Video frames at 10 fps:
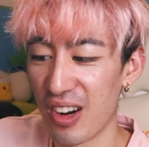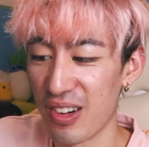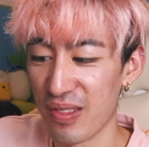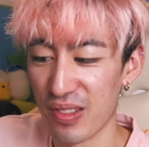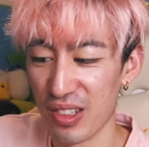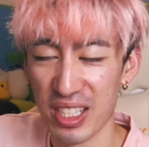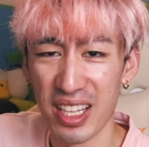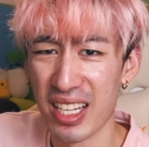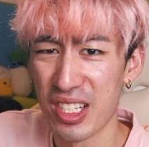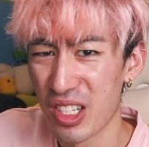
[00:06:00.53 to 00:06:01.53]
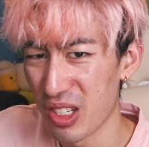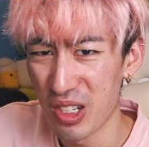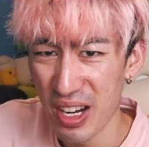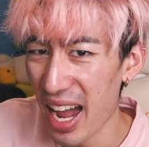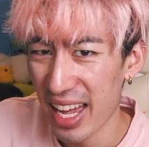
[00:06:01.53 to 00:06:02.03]
aren't really like
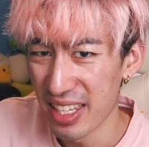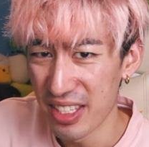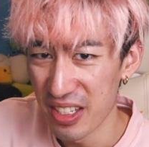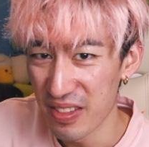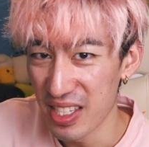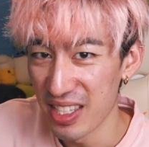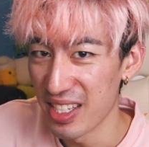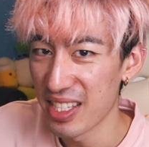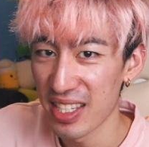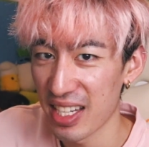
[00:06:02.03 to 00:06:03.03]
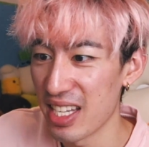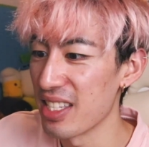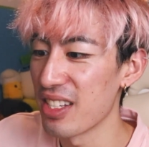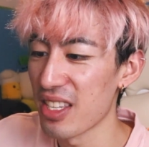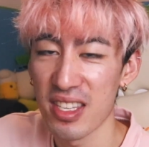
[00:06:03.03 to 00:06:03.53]
sugar additives in this. Like, it's
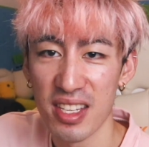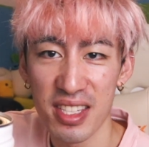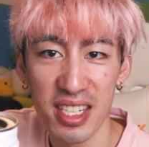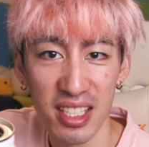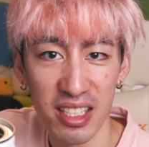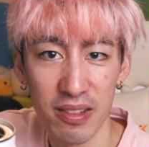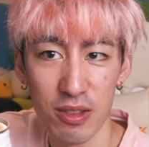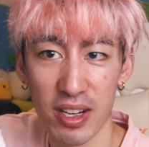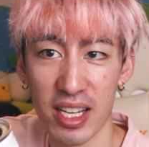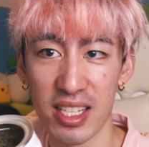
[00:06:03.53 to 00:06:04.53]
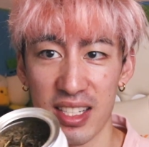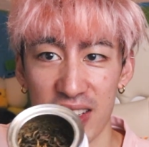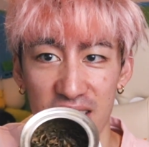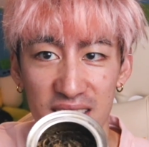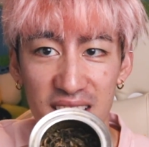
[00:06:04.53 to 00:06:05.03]
just tea leaves, right? You
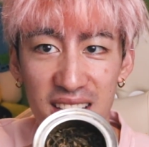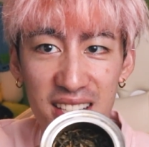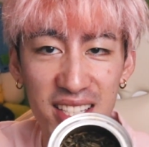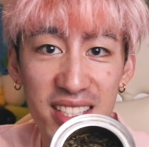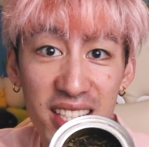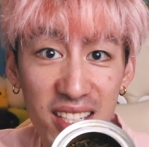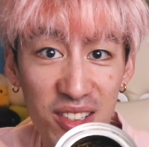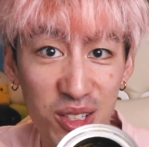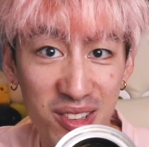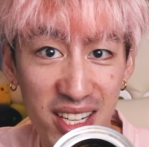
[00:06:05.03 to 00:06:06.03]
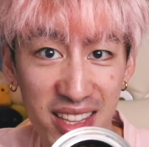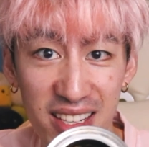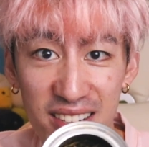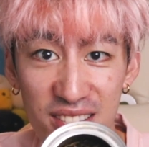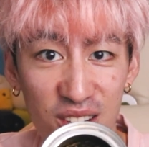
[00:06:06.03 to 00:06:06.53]
can take a look right
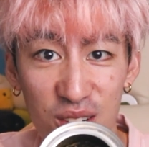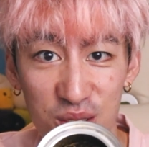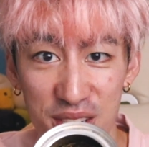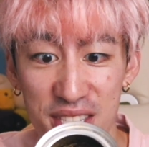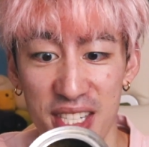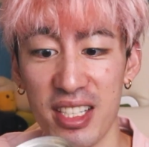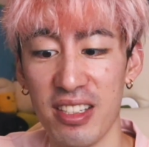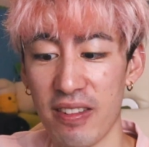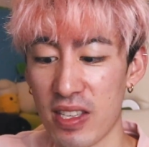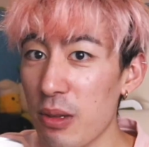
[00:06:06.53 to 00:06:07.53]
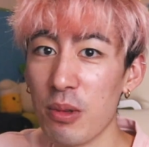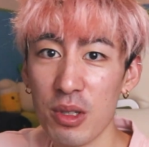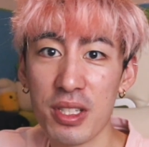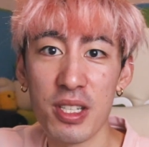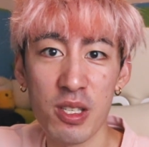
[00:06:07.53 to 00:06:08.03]
there. It's all just tea leaves. It
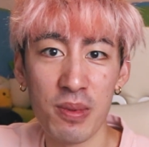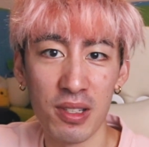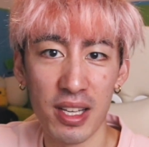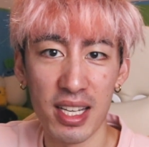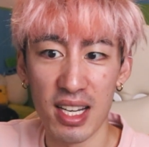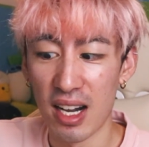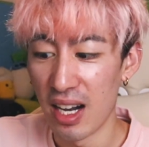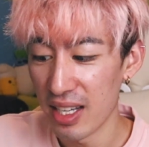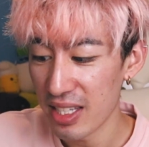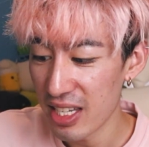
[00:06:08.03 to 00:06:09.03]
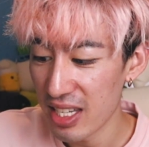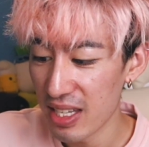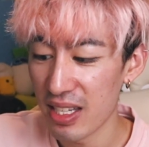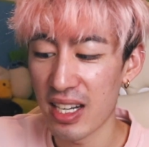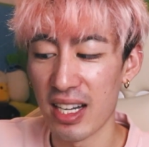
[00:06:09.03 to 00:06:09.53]
really does smell like
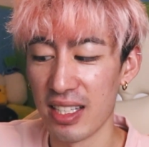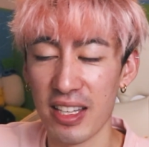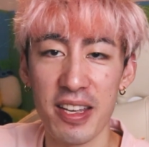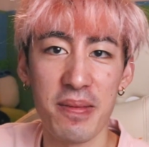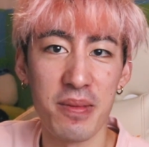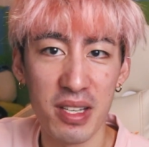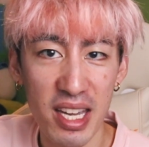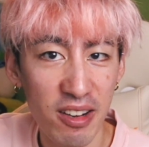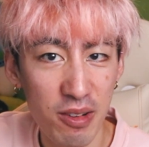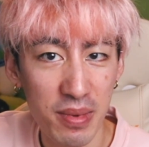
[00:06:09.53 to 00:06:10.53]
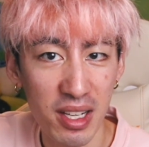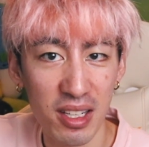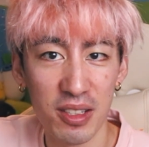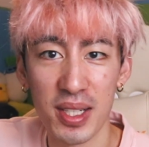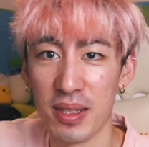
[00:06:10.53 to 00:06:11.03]
honey, kind of like
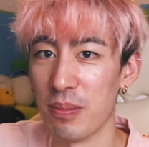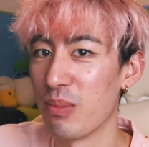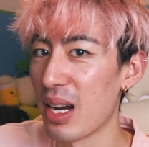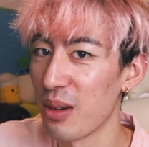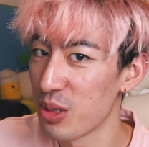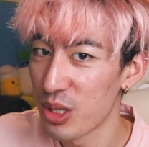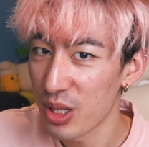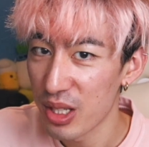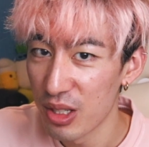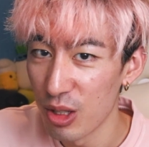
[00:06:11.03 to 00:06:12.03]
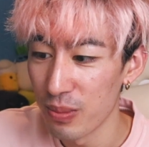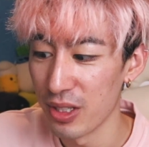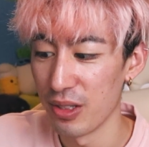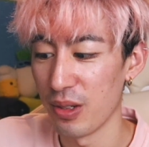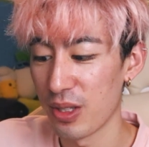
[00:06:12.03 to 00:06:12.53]
caramel, brown sugar
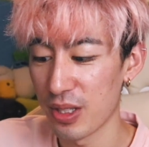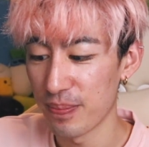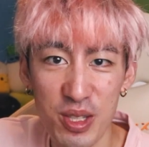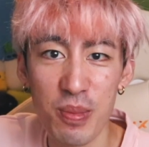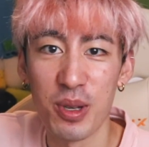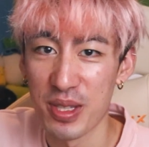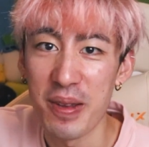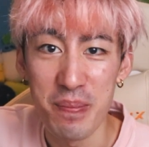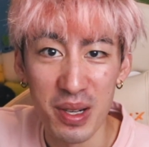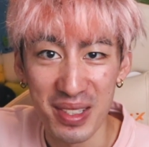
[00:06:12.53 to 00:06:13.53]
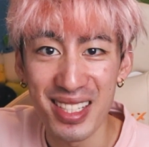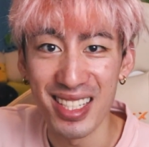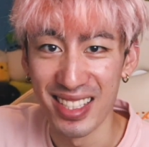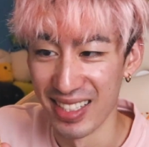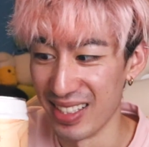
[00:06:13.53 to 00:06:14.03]
almost. It smells like milk
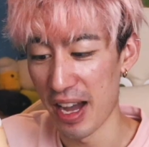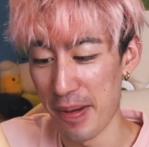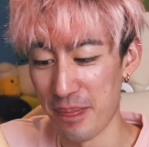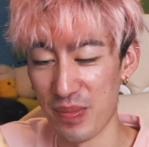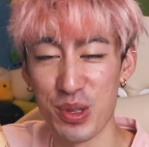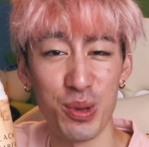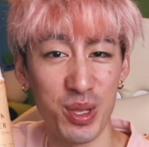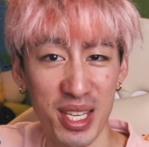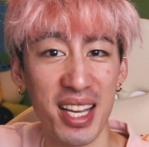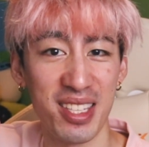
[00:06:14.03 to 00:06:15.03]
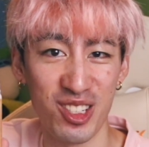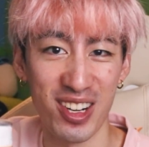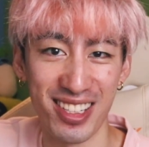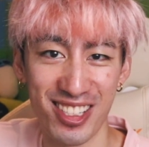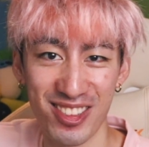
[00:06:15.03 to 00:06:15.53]
tea too. I'm so excited to
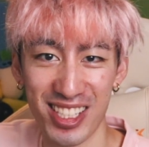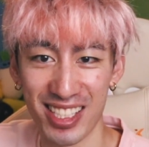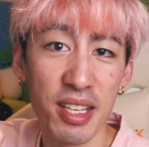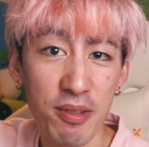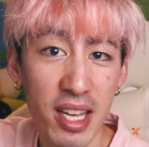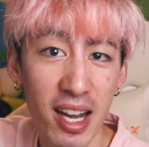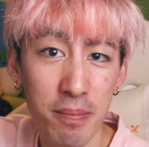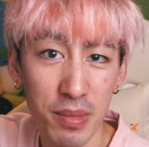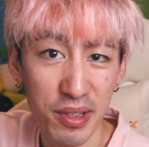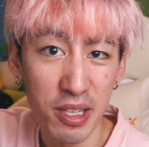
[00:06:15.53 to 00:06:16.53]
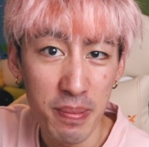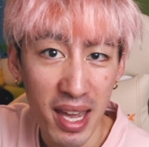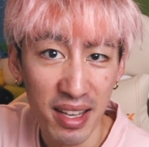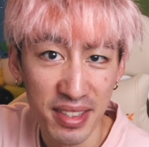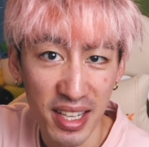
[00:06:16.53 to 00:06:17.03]
try this one. Then we have Milky
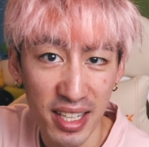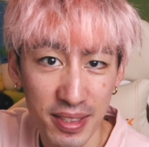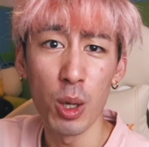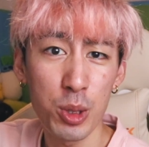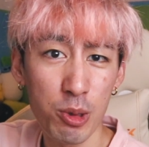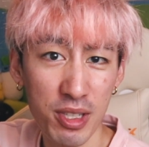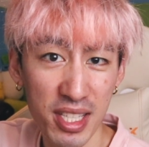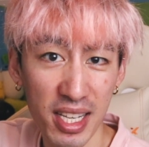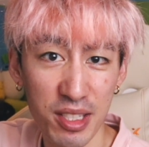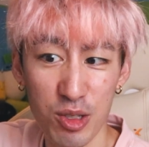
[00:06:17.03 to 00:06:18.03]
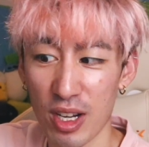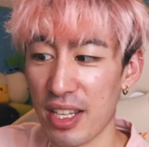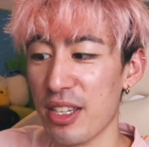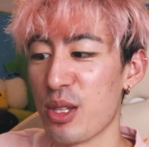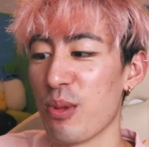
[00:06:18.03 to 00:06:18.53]
Pandan. Also excited to try
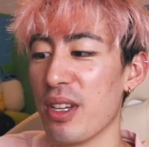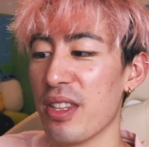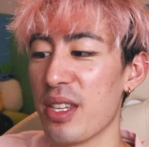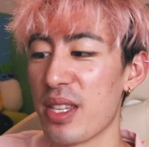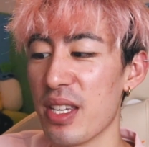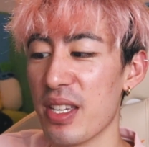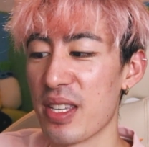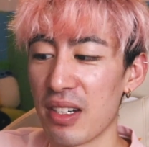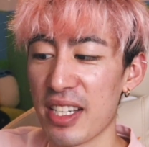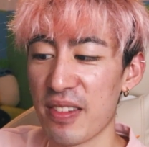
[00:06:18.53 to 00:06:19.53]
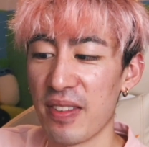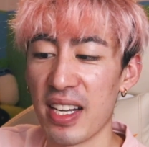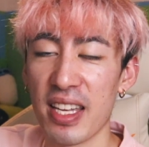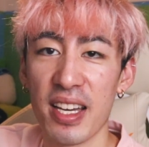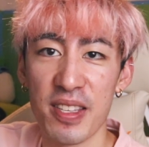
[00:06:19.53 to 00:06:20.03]
this one. This is
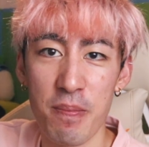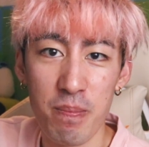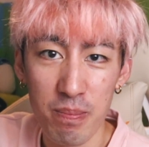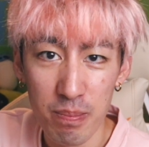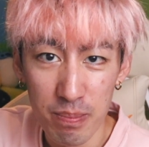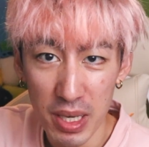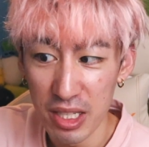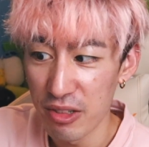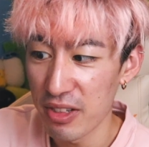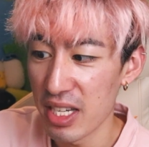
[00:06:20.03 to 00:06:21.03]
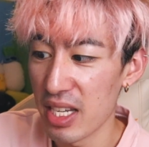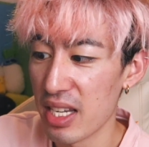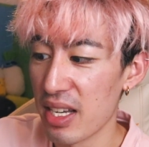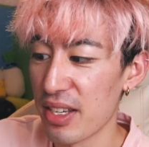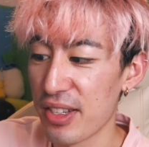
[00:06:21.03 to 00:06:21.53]
classified as
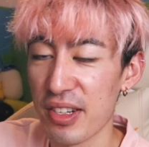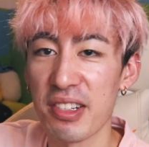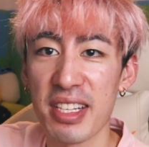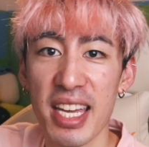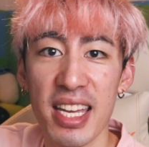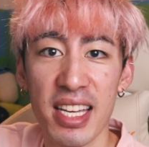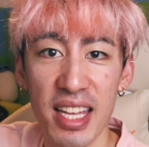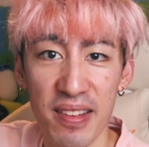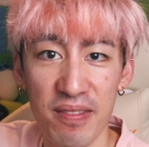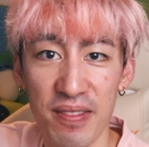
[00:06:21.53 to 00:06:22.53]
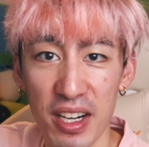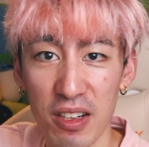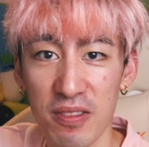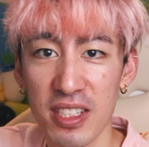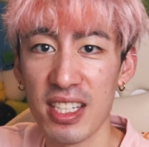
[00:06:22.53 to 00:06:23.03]
buttery, sugar cane, and
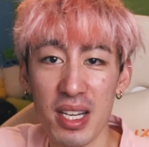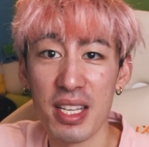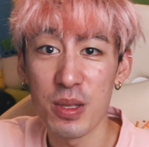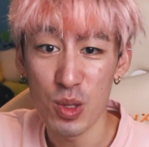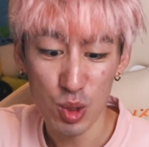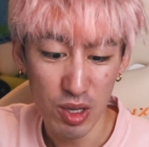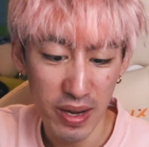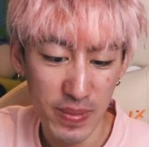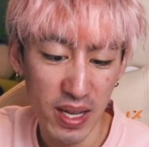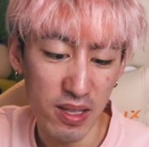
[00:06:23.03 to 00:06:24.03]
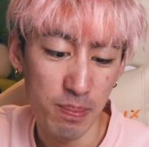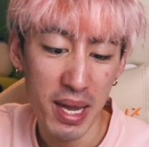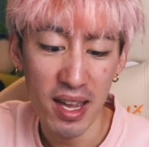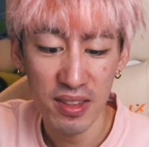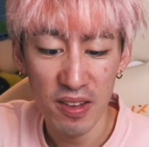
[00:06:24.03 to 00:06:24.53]
velvet, but it's described as
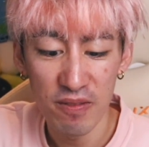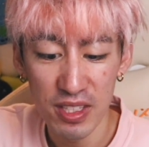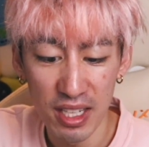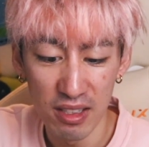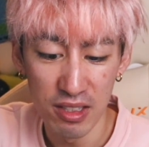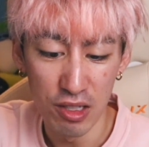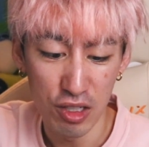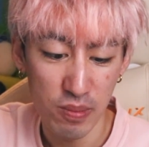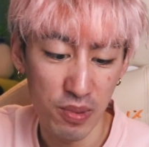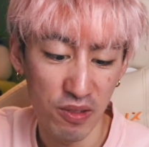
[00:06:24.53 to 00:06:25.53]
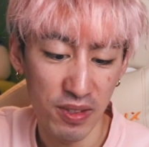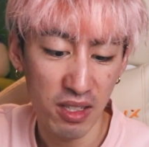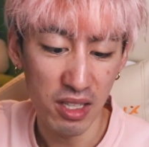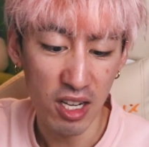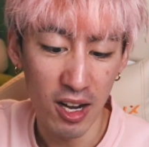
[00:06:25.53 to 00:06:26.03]
pandan vanilla notes
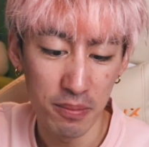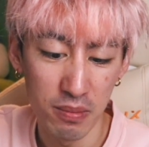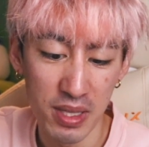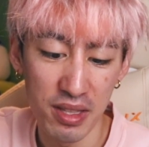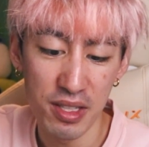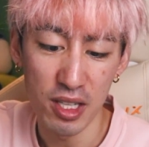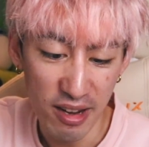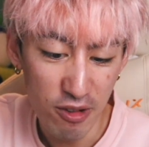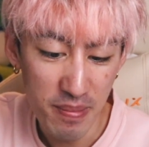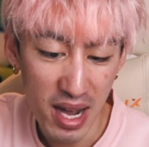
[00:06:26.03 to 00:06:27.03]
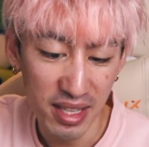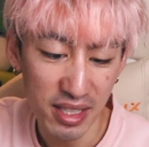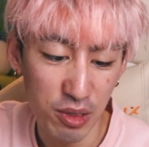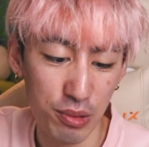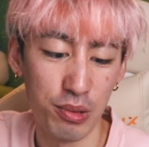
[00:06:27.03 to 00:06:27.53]
perfectly complement this
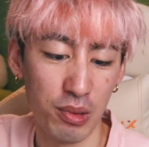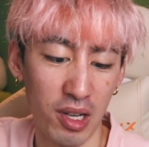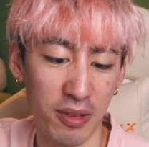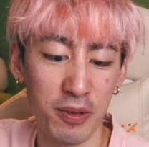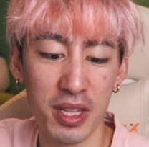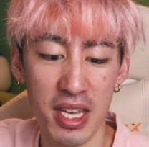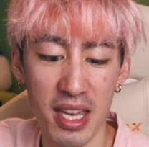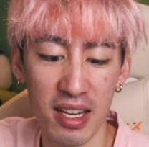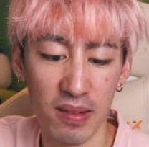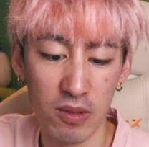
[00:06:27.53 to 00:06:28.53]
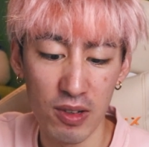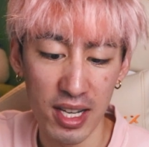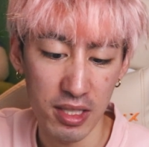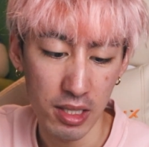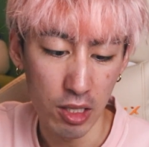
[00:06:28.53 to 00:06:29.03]
aromatic oolong with a hint of
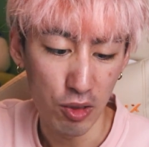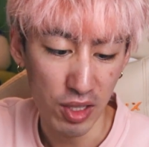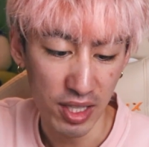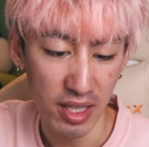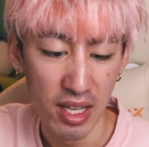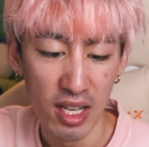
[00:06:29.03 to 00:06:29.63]
grassy coconut.